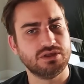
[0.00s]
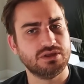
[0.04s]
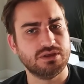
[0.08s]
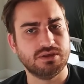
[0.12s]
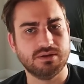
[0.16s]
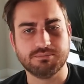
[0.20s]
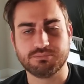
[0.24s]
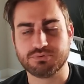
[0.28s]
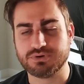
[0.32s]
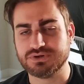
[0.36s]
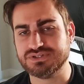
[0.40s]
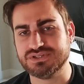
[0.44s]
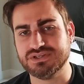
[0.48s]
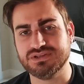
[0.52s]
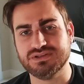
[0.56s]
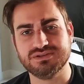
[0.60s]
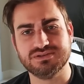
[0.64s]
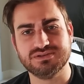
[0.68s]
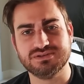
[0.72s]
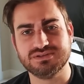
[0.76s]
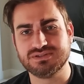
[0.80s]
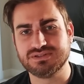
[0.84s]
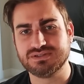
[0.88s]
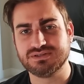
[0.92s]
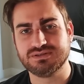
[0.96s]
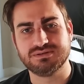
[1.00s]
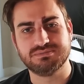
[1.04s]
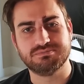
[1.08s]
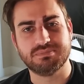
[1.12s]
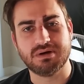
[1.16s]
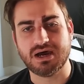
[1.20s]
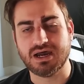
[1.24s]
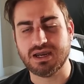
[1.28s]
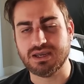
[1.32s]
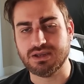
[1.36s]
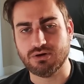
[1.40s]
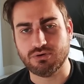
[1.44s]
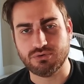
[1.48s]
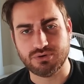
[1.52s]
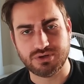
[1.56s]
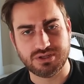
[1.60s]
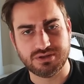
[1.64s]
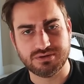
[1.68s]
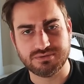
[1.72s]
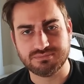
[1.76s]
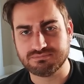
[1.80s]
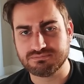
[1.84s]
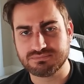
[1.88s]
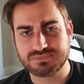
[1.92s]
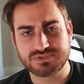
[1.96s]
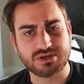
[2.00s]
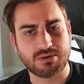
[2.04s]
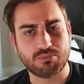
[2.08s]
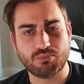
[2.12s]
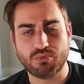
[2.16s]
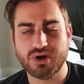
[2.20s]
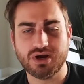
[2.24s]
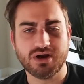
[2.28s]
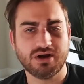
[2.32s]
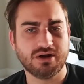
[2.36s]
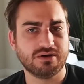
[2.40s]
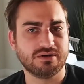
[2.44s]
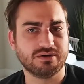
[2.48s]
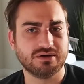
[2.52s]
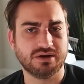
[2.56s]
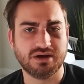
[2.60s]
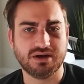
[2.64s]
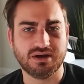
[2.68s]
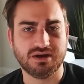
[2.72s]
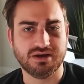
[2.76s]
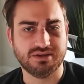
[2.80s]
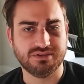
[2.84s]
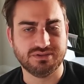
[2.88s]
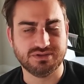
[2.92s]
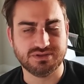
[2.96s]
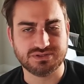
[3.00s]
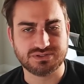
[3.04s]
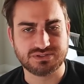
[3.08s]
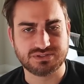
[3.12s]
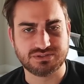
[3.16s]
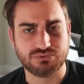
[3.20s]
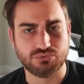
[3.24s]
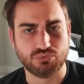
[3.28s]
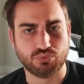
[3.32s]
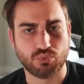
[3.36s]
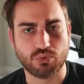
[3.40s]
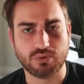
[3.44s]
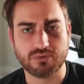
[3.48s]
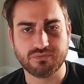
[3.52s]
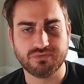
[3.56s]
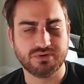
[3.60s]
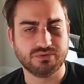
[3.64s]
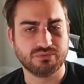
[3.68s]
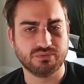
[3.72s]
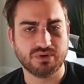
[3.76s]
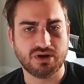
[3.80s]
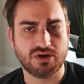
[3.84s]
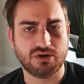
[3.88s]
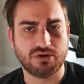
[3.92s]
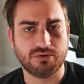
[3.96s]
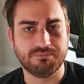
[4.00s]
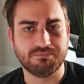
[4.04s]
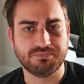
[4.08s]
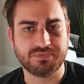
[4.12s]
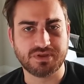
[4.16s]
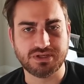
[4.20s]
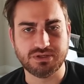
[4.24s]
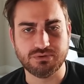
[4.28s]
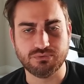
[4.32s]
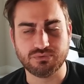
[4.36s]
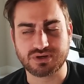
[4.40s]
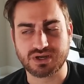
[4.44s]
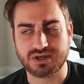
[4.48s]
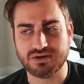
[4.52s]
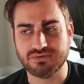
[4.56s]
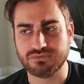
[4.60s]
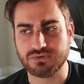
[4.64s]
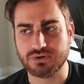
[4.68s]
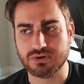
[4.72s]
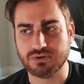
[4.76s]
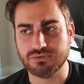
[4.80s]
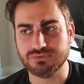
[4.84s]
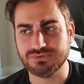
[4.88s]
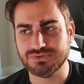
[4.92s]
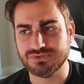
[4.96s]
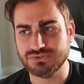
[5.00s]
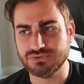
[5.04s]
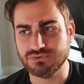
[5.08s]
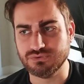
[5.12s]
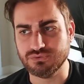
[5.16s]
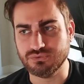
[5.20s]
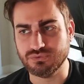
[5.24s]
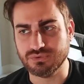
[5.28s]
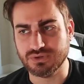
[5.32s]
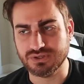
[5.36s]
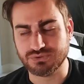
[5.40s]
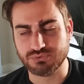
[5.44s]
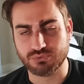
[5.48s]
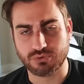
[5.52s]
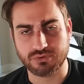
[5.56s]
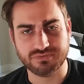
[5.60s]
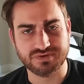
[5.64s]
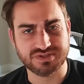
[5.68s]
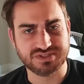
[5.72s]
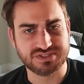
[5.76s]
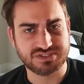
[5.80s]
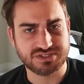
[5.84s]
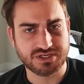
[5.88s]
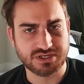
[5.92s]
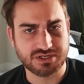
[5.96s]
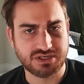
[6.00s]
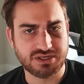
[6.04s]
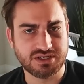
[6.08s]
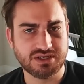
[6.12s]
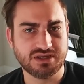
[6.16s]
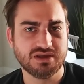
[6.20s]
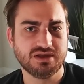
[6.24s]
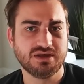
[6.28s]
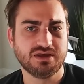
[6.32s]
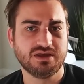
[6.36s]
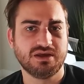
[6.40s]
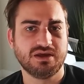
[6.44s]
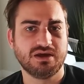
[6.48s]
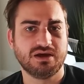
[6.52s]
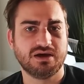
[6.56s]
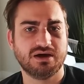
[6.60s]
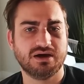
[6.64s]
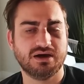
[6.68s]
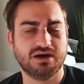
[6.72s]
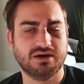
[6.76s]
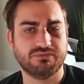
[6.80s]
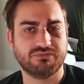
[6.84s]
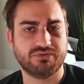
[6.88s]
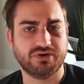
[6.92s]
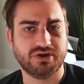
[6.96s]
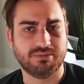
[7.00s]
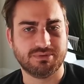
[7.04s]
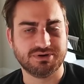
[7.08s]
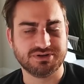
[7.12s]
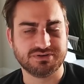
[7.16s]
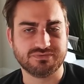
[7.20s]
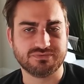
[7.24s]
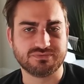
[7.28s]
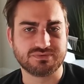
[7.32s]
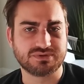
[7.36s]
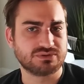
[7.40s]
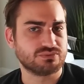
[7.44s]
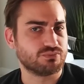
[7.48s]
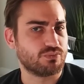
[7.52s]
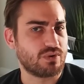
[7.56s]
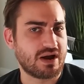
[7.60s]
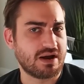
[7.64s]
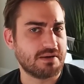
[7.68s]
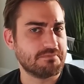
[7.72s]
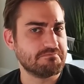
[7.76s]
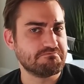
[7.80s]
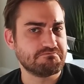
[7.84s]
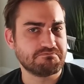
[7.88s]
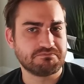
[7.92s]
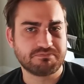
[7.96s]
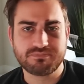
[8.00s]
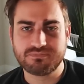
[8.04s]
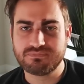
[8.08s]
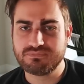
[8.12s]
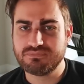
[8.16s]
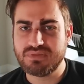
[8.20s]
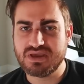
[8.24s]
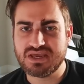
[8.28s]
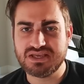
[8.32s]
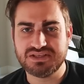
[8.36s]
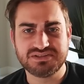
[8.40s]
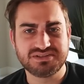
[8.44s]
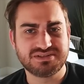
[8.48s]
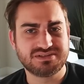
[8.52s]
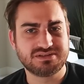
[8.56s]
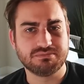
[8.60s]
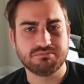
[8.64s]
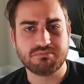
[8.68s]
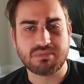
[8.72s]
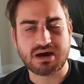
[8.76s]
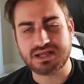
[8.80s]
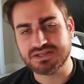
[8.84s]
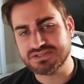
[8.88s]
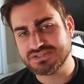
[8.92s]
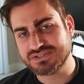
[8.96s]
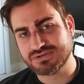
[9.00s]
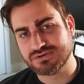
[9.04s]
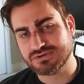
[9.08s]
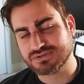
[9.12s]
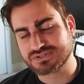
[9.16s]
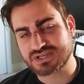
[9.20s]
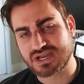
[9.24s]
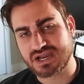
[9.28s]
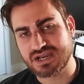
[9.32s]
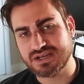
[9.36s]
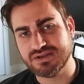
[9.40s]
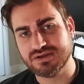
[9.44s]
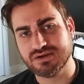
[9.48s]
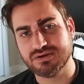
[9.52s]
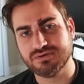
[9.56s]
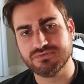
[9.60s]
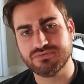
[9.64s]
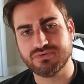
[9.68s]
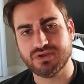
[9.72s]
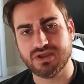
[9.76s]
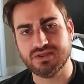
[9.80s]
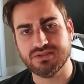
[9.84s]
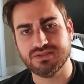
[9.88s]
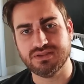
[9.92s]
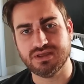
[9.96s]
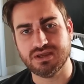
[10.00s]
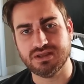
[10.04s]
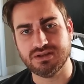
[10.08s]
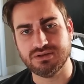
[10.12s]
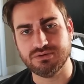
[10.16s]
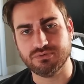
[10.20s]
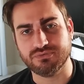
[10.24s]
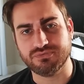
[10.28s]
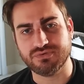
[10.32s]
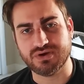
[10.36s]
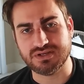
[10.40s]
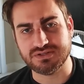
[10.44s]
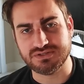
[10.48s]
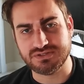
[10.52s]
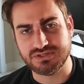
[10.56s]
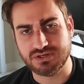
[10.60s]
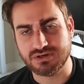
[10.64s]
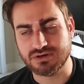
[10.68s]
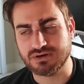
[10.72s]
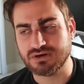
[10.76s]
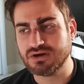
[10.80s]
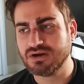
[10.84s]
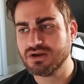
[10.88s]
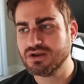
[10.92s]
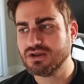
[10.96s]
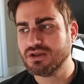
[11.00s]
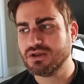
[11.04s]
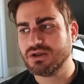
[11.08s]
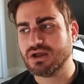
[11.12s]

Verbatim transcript: imprisoned by Odin somewhere uh, in this dwarven realm, and you will kind of go to a dwarven city, uh, fight a bunch of swamp based monsters kind of, and then you'll find Tyr.